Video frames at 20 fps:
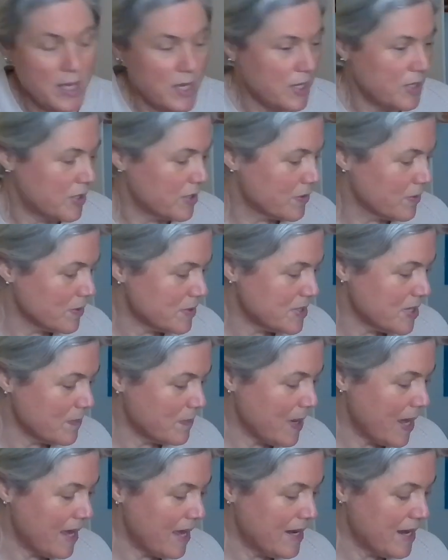You can also
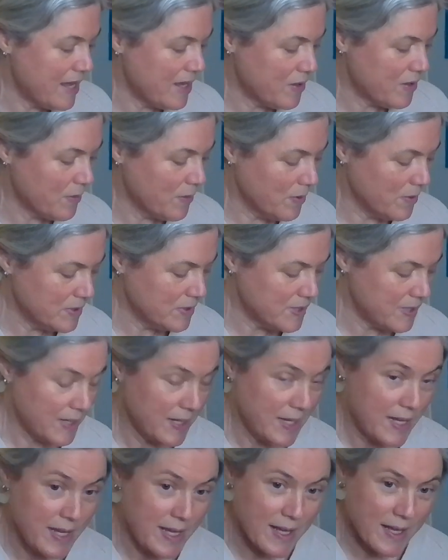play an A chord
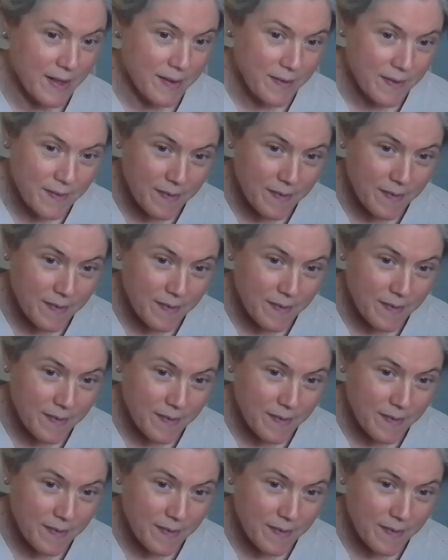here.